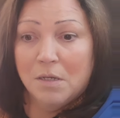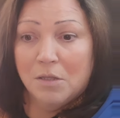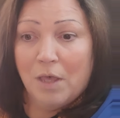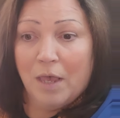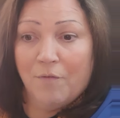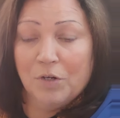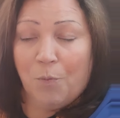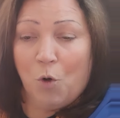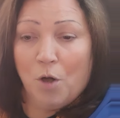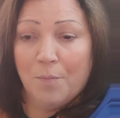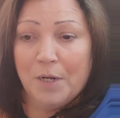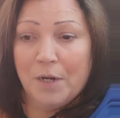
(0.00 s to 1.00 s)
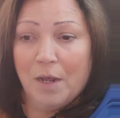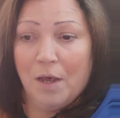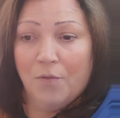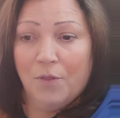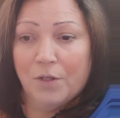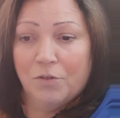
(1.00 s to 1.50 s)
They have a department
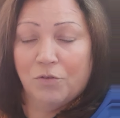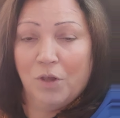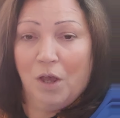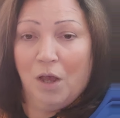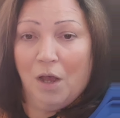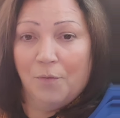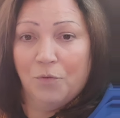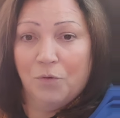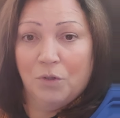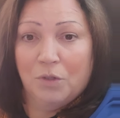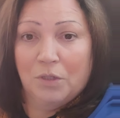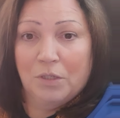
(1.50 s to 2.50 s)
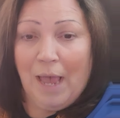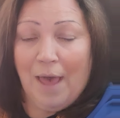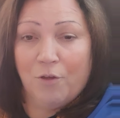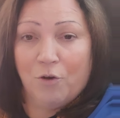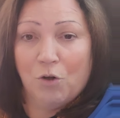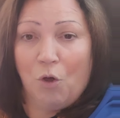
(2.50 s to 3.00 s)
now that's
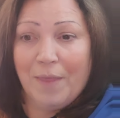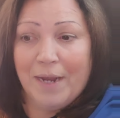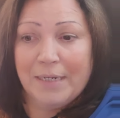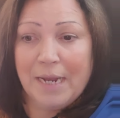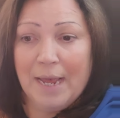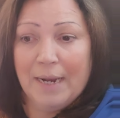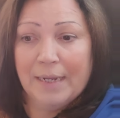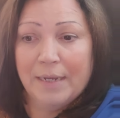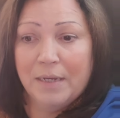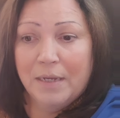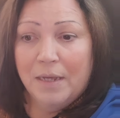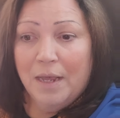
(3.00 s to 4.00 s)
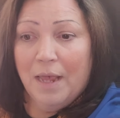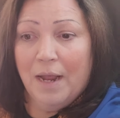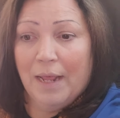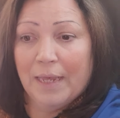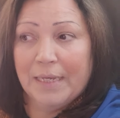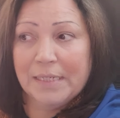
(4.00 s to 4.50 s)
gathering all that data, and
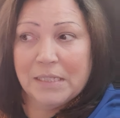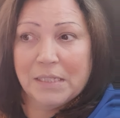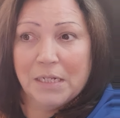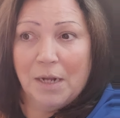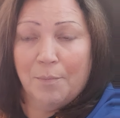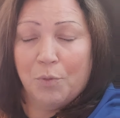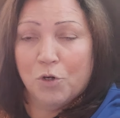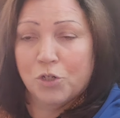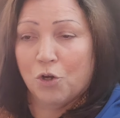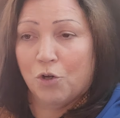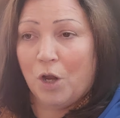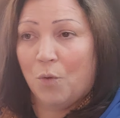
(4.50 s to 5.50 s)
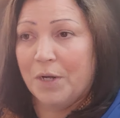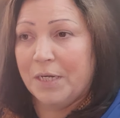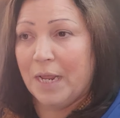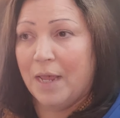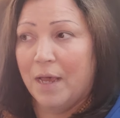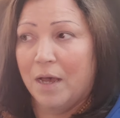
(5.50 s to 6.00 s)
I guess the numbers are going
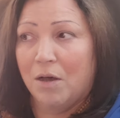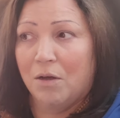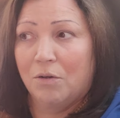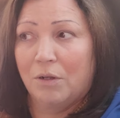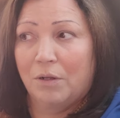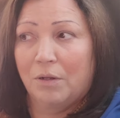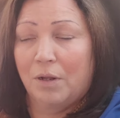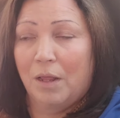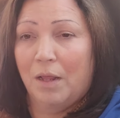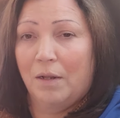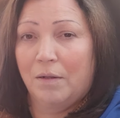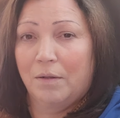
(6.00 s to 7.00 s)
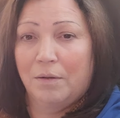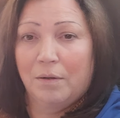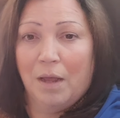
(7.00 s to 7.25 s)
down, and